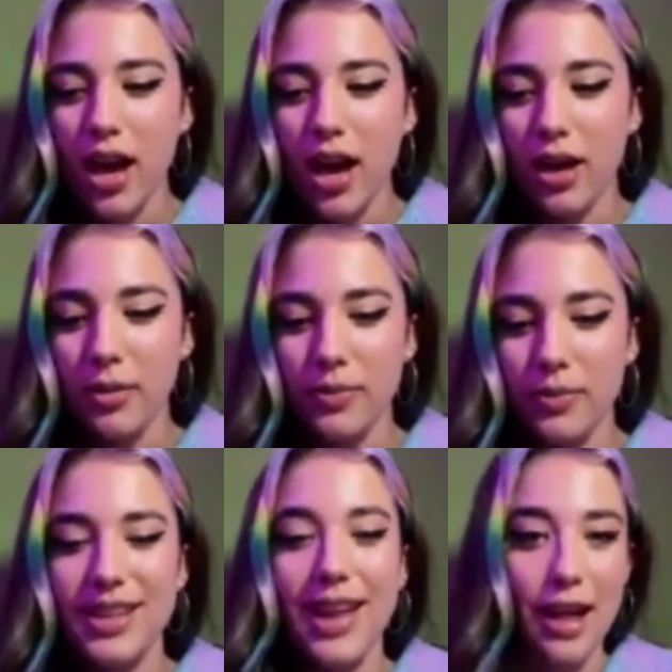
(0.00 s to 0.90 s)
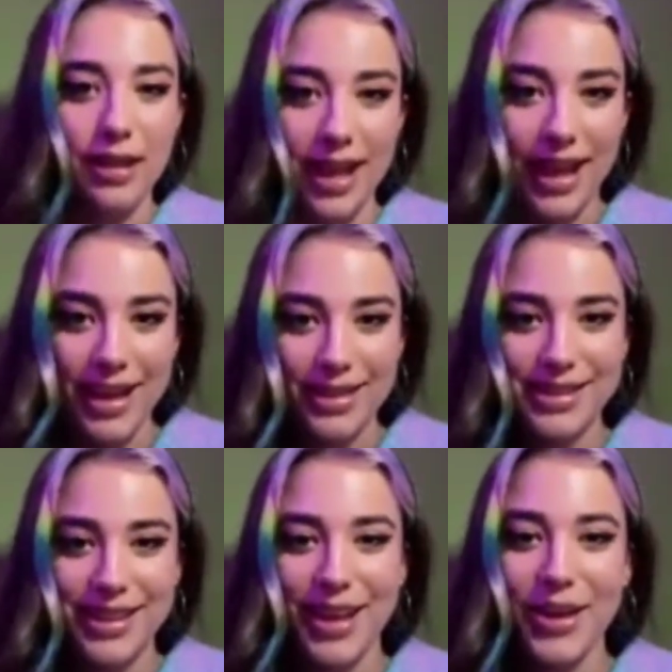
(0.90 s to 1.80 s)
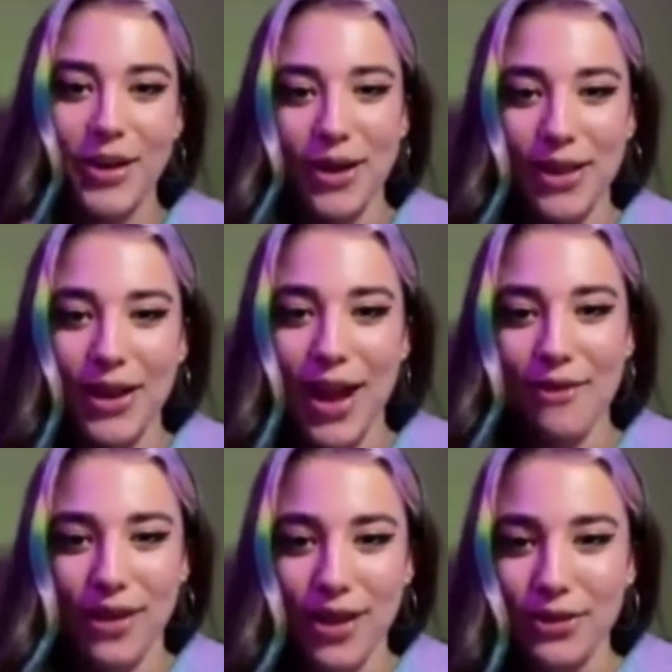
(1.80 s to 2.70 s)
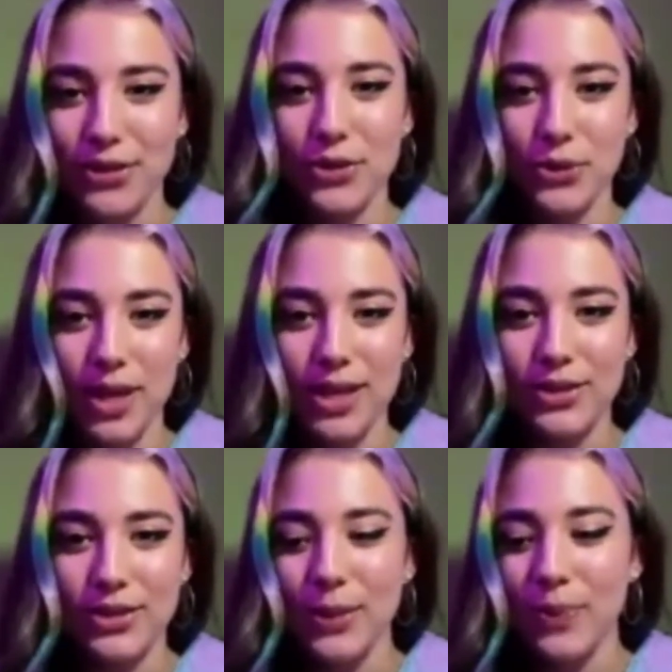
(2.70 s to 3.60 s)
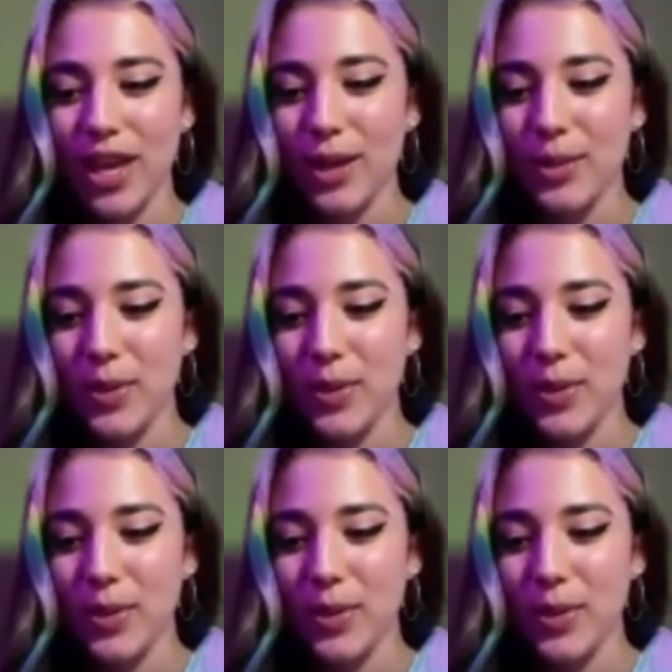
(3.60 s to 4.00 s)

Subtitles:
to LA, and so like going there every other 2 weeks or something.